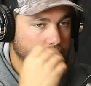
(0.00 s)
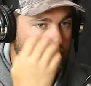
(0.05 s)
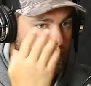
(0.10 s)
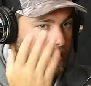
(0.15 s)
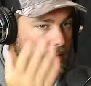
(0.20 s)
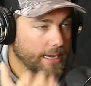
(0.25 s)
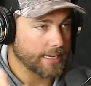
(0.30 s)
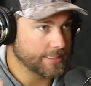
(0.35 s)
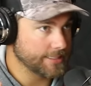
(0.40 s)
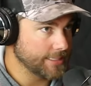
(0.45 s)

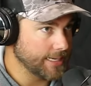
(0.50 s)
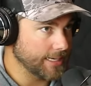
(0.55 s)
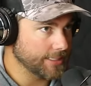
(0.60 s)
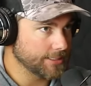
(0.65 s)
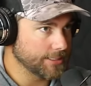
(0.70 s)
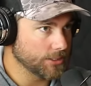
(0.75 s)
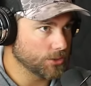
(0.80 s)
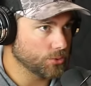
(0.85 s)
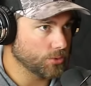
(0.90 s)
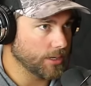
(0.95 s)
like a
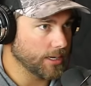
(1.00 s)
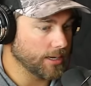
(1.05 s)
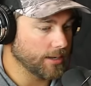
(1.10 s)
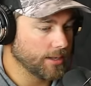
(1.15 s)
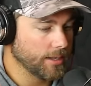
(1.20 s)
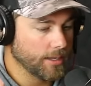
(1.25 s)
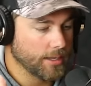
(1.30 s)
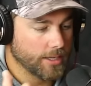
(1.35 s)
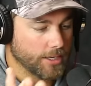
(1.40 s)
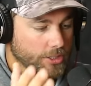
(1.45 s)
Texas rig.
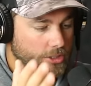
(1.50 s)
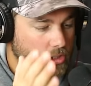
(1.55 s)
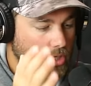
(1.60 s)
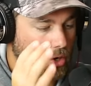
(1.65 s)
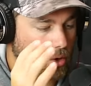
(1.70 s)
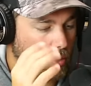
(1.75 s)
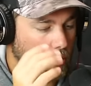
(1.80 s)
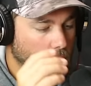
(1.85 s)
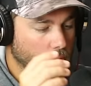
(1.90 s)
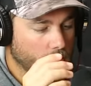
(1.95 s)

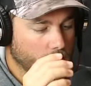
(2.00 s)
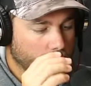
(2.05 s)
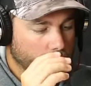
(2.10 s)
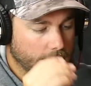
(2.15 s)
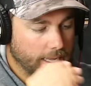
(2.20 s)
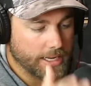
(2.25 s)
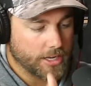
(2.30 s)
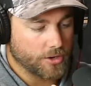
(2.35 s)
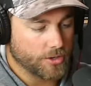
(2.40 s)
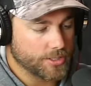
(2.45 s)
So
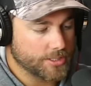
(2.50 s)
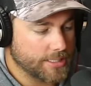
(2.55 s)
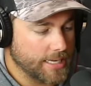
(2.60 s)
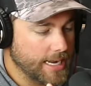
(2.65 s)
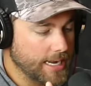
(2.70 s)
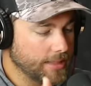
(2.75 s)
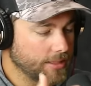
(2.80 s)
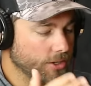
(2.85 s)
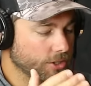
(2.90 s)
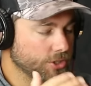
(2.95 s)
like you're
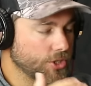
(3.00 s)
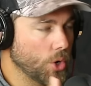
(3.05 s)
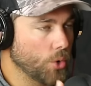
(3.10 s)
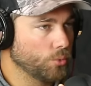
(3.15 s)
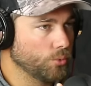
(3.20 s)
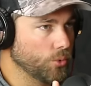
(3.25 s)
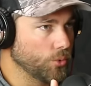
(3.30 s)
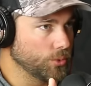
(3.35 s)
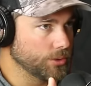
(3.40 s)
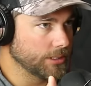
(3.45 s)
saying, there's no
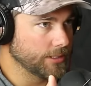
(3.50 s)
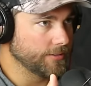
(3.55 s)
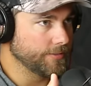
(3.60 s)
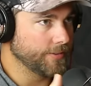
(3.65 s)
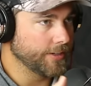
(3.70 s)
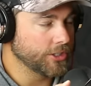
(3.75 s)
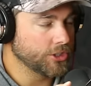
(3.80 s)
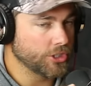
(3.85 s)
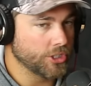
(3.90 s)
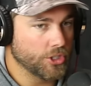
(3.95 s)
rules in
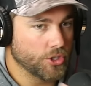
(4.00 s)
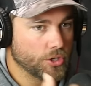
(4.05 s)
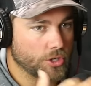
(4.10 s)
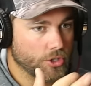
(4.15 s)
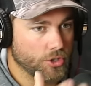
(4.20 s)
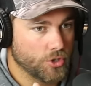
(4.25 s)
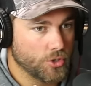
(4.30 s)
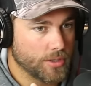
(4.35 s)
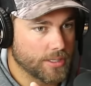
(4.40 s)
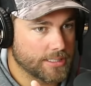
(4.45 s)
fishing. You
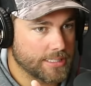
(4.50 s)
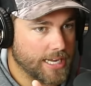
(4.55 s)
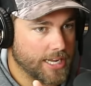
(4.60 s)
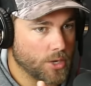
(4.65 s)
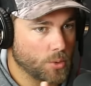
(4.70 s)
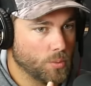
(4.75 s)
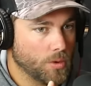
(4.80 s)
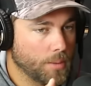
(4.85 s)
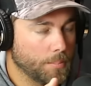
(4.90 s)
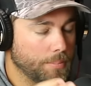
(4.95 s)
can do this how
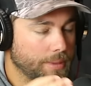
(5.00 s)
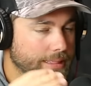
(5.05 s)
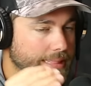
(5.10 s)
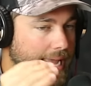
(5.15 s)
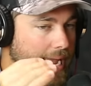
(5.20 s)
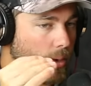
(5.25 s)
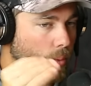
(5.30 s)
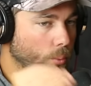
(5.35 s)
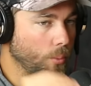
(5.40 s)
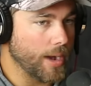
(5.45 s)
you want, but
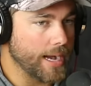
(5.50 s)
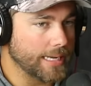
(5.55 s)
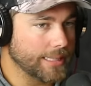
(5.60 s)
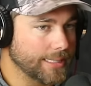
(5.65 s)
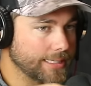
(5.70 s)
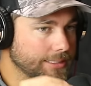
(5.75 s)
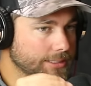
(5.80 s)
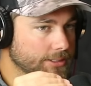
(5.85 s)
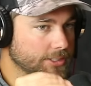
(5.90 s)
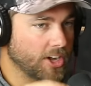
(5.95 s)
that
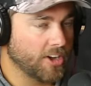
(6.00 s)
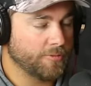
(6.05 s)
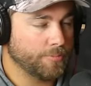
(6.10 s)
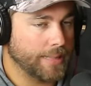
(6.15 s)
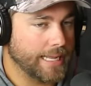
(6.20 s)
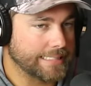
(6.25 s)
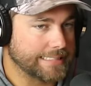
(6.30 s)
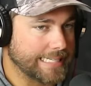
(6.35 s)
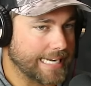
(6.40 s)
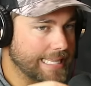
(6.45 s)
weightless soft
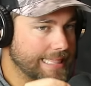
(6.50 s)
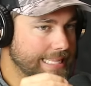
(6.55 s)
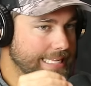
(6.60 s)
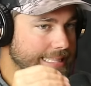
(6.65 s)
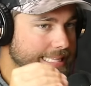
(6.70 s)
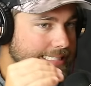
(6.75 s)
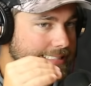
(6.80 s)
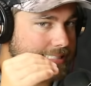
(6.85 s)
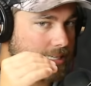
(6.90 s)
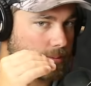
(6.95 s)
plastic, I
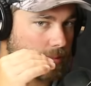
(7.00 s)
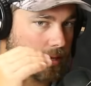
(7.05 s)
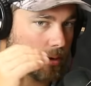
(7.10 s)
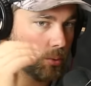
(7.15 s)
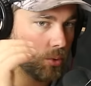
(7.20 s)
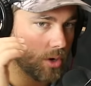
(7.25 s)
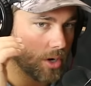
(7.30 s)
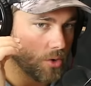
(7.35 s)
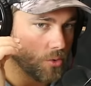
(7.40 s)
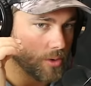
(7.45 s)
think that's something
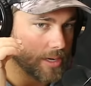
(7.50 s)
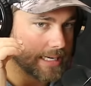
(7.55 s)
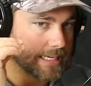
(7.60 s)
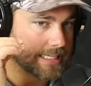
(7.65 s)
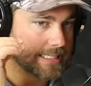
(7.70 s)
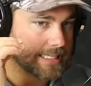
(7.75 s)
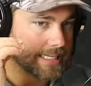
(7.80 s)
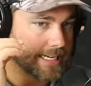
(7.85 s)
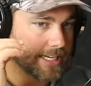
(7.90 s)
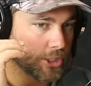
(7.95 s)
we're going to
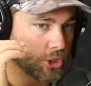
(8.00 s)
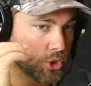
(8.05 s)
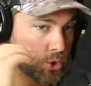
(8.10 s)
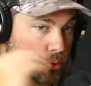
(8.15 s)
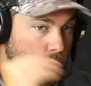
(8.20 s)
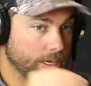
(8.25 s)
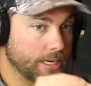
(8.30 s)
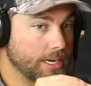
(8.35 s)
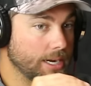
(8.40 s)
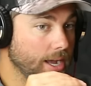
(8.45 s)
see a
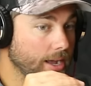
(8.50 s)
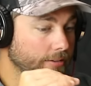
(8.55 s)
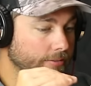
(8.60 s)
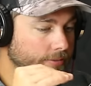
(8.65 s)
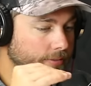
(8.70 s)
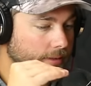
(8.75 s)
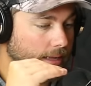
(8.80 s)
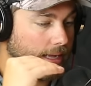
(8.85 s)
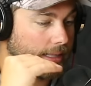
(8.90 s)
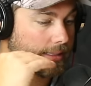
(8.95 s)
trend
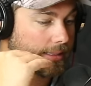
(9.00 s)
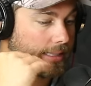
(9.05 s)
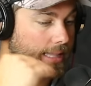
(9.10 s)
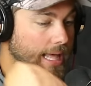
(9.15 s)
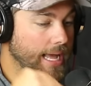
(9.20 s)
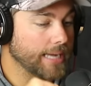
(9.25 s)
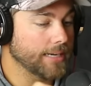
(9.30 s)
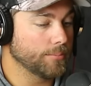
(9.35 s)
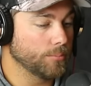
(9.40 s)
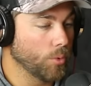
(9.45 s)
of a
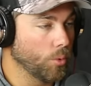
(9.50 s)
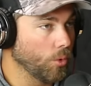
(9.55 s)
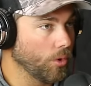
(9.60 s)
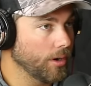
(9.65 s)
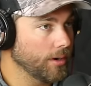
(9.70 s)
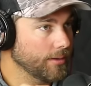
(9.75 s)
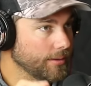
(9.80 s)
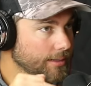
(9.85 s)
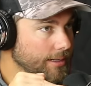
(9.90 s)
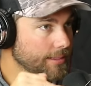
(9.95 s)
lot
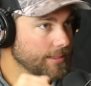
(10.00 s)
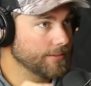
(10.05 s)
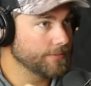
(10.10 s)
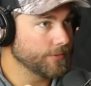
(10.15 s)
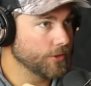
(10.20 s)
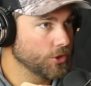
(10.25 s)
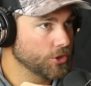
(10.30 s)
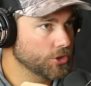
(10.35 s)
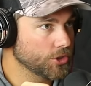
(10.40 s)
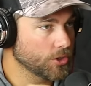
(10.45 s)
more in the
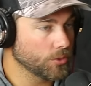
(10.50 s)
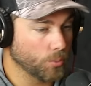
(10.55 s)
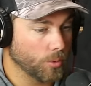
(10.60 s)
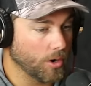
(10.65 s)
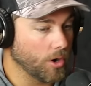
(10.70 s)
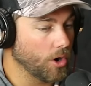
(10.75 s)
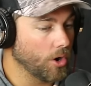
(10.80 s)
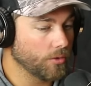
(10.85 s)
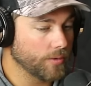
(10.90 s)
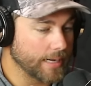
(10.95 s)
future.
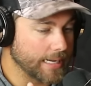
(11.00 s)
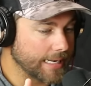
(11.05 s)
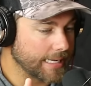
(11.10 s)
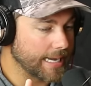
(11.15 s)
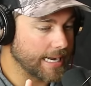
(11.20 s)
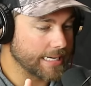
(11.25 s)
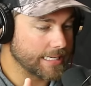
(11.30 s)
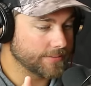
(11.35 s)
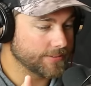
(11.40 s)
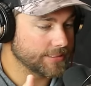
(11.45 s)
We're already
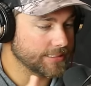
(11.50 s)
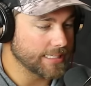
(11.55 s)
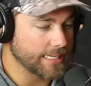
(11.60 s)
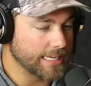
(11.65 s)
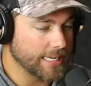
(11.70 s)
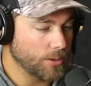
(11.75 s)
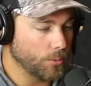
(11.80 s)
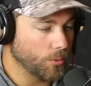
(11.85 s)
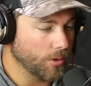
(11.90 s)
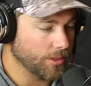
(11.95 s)
kind of
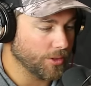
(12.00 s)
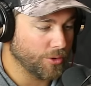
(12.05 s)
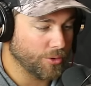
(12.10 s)
seeing it with